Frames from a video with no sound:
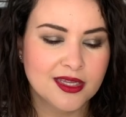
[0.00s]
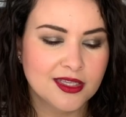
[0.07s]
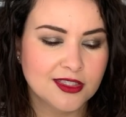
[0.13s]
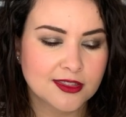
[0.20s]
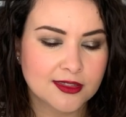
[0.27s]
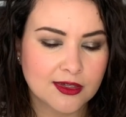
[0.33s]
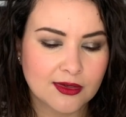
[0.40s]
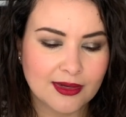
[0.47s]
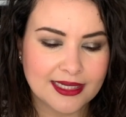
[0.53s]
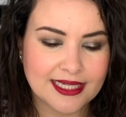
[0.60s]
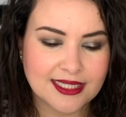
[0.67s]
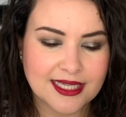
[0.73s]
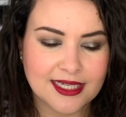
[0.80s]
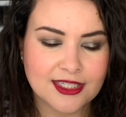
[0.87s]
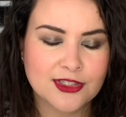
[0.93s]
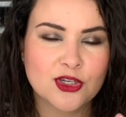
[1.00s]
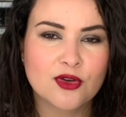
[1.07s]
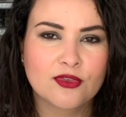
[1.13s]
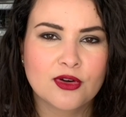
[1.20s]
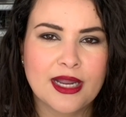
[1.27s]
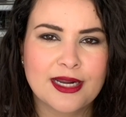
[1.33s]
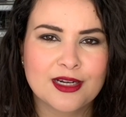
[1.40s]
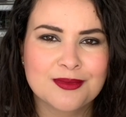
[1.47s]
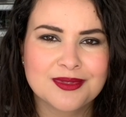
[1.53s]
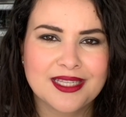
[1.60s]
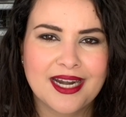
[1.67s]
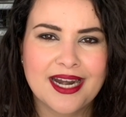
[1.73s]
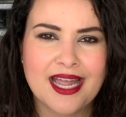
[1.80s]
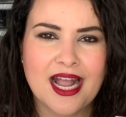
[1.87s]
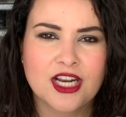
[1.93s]
So I decided to go for items
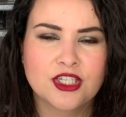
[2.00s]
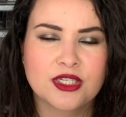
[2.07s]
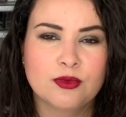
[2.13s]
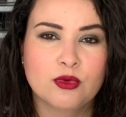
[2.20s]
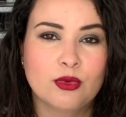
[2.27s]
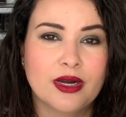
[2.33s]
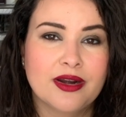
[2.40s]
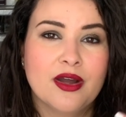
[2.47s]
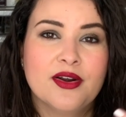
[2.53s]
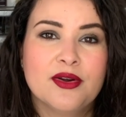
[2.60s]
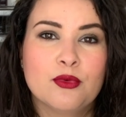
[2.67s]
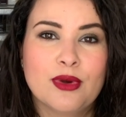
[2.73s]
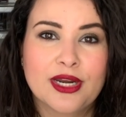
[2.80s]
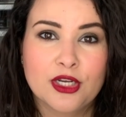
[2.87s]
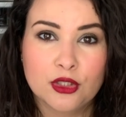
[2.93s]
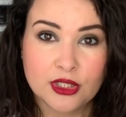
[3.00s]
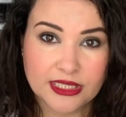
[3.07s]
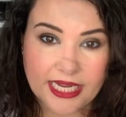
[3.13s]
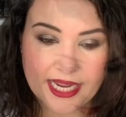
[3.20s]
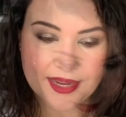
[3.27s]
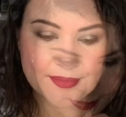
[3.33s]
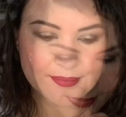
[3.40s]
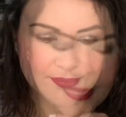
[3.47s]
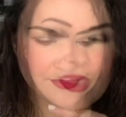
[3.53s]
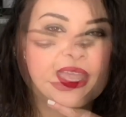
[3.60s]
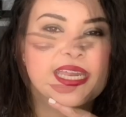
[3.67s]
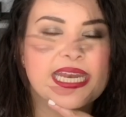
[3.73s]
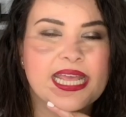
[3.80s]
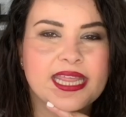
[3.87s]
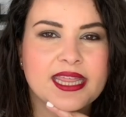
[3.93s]
that I actually would wear on a regular day.
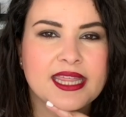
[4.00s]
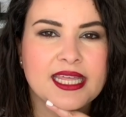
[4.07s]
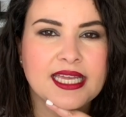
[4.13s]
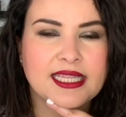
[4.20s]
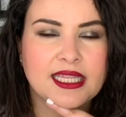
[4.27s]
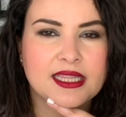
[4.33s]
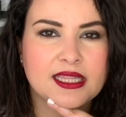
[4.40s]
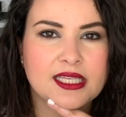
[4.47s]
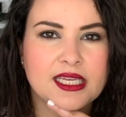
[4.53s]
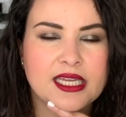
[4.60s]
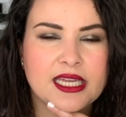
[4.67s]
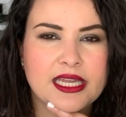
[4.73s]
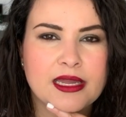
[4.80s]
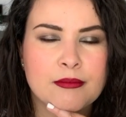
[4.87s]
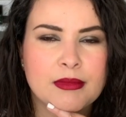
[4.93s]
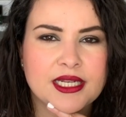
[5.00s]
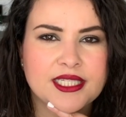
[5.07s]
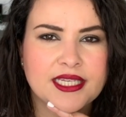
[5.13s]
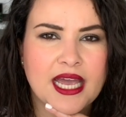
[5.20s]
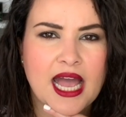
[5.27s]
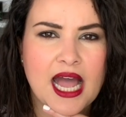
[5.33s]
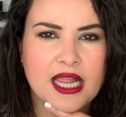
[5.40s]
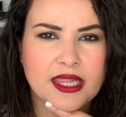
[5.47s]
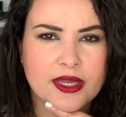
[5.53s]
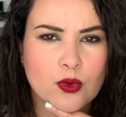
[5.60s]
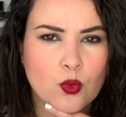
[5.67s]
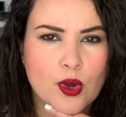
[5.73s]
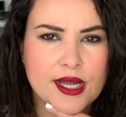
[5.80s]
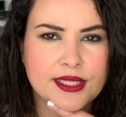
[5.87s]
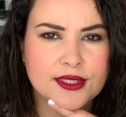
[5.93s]
And I think that the
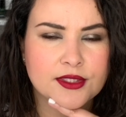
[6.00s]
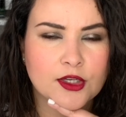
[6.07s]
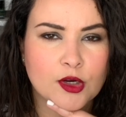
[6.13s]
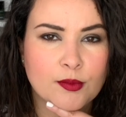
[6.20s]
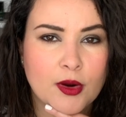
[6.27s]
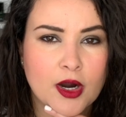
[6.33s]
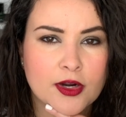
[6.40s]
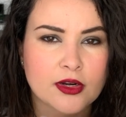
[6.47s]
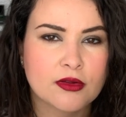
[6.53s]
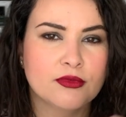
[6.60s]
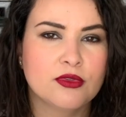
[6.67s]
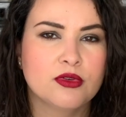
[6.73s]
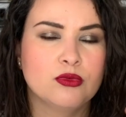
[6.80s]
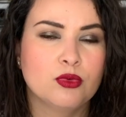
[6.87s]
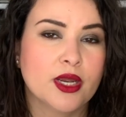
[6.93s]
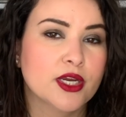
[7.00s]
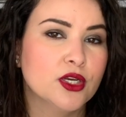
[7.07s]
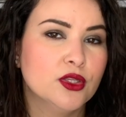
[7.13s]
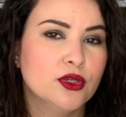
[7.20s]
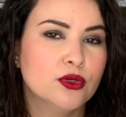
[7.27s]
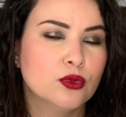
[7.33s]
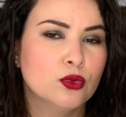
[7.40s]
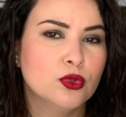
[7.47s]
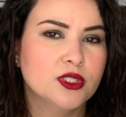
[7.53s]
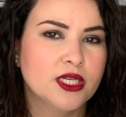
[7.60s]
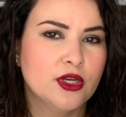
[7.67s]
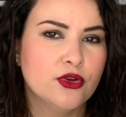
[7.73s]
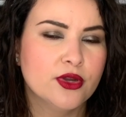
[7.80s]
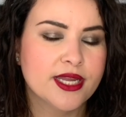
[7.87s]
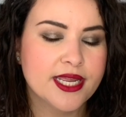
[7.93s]
metallic ones are part of the regular Rouge
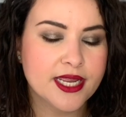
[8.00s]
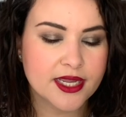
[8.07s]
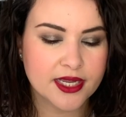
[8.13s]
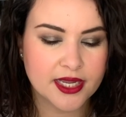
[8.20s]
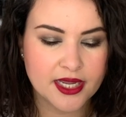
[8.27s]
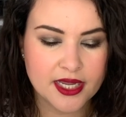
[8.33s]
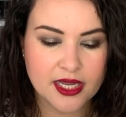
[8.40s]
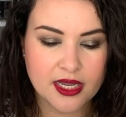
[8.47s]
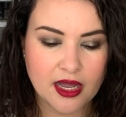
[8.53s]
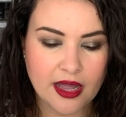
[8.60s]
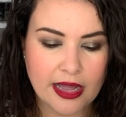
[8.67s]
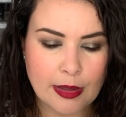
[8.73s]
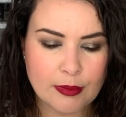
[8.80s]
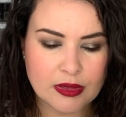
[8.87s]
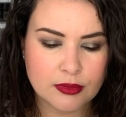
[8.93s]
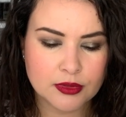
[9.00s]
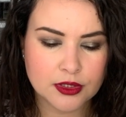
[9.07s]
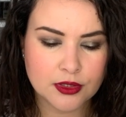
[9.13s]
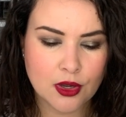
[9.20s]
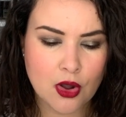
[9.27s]
Allure ink. Um, it was